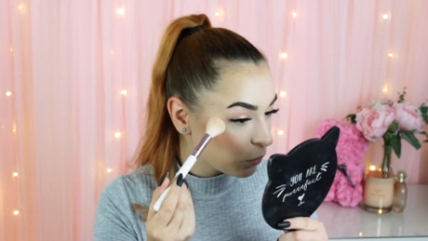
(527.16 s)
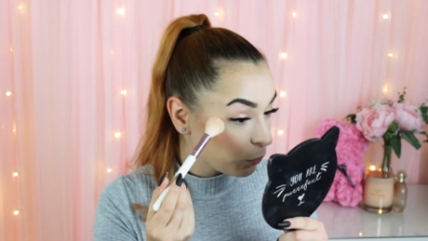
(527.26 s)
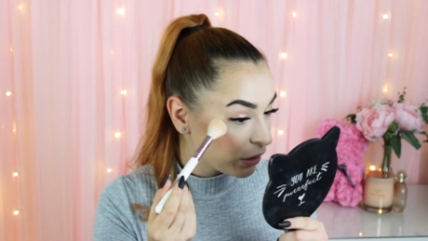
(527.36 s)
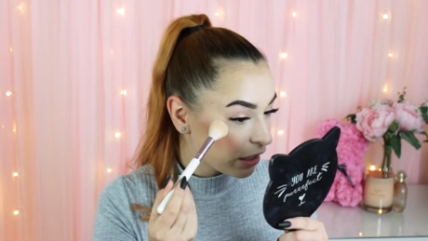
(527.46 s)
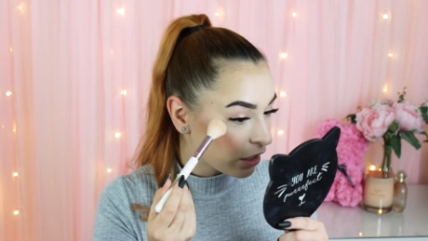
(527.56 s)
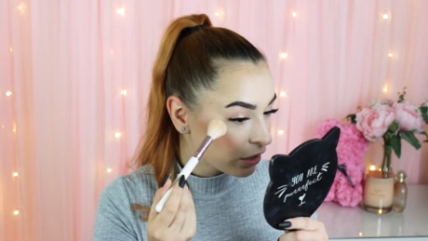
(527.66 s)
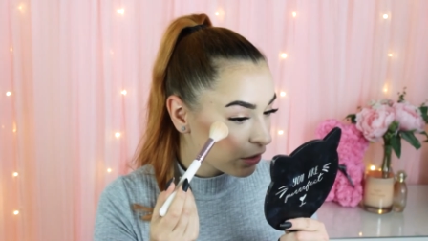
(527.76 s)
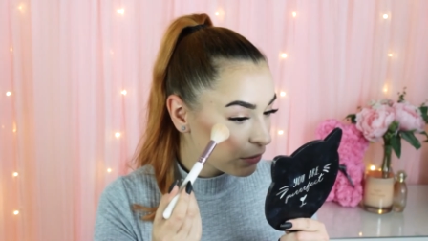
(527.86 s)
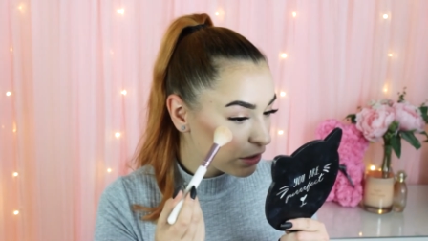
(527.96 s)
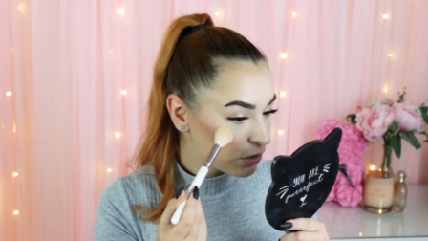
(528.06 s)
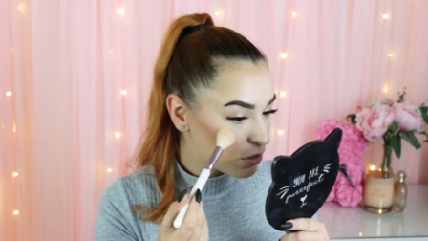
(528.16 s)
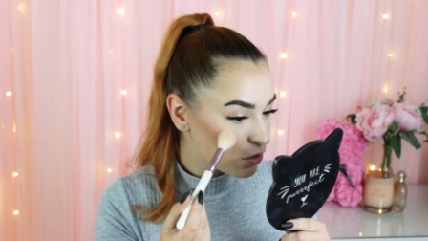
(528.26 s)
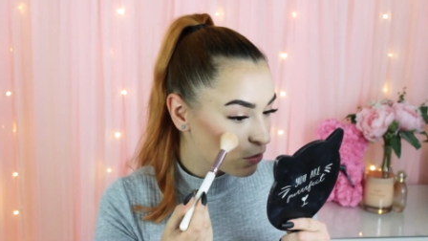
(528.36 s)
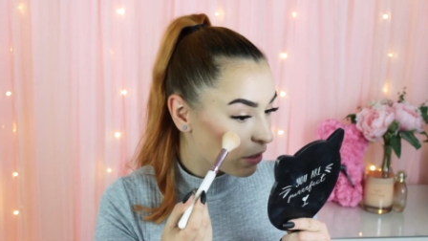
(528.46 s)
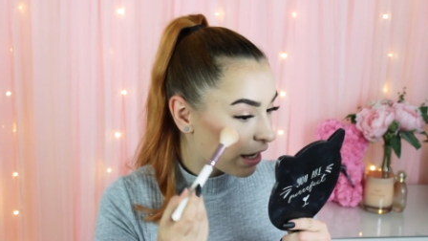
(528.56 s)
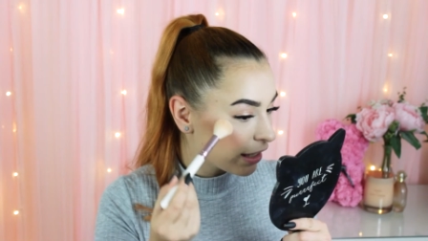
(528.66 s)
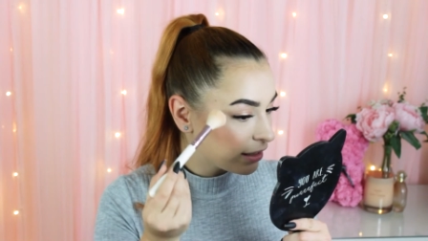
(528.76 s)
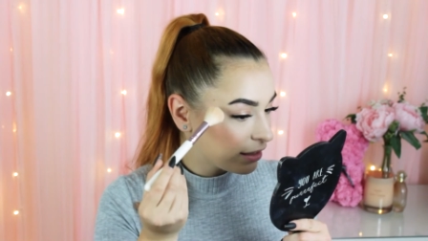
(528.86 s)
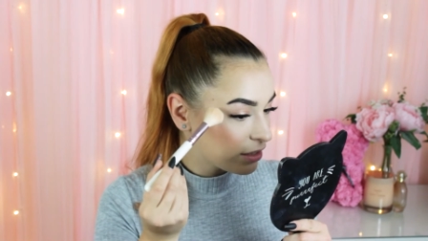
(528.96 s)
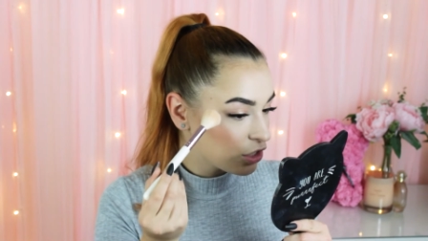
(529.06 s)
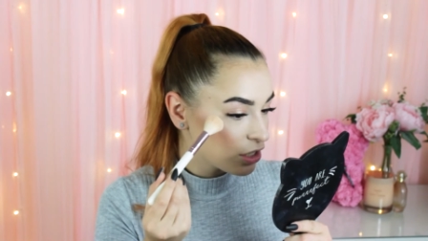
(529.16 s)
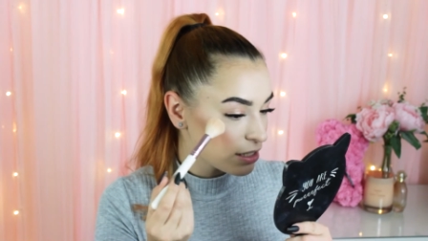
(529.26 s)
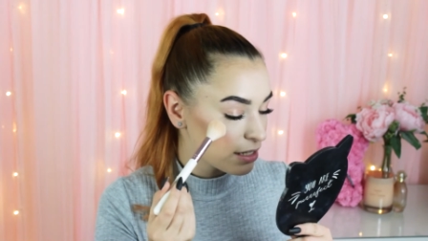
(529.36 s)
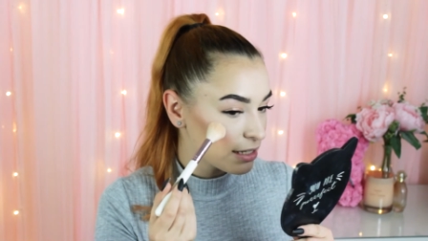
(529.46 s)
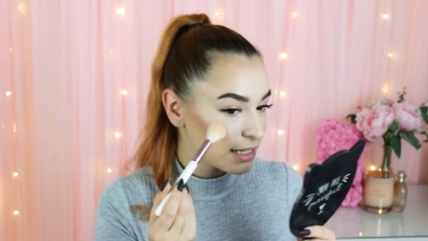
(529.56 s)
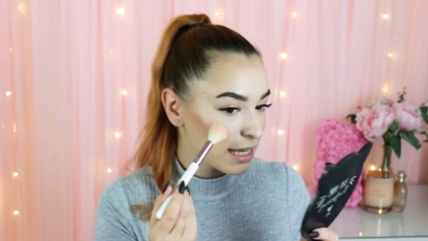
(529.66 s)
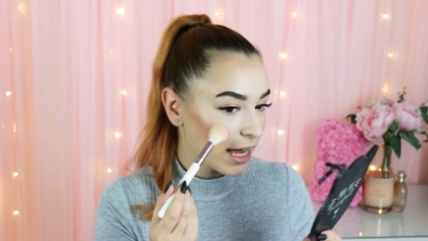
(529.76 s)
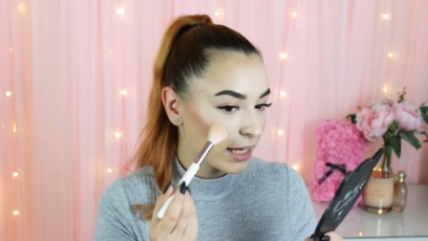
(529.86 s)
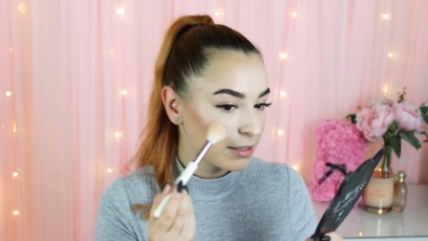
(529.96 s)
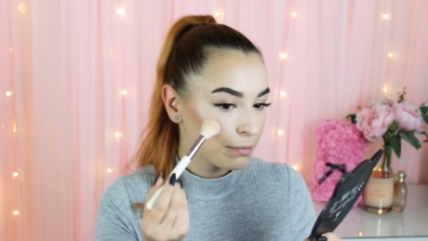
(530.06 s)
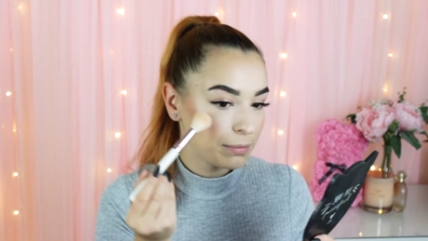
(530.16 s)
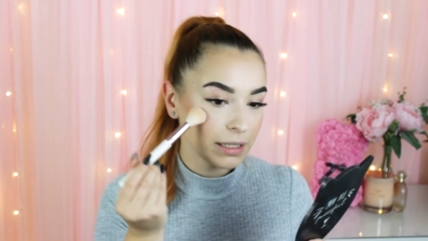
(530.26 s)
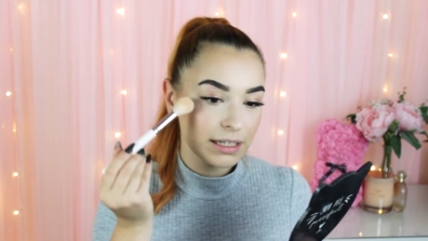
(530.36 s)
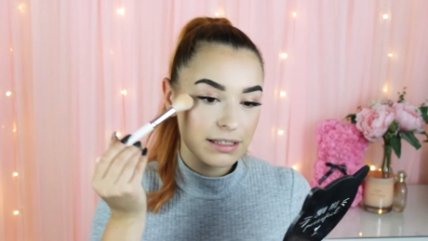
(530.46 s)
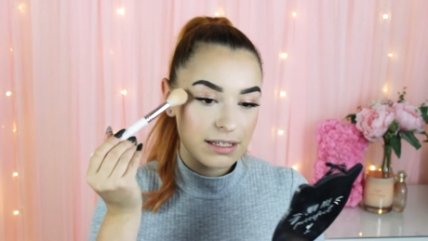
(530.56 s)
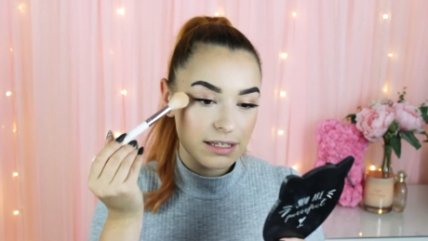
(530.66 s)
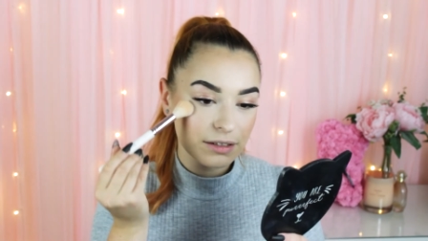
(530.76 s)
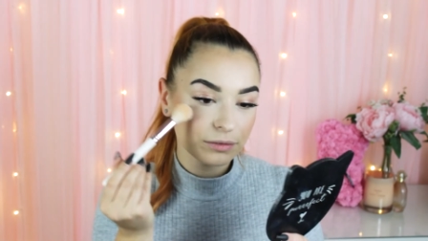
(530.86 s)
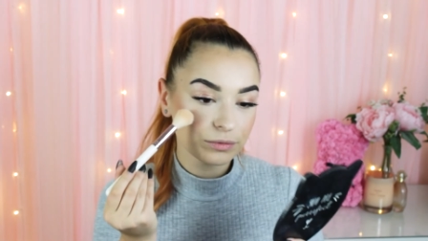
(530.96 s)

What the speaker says: We are going to add it just a tad bit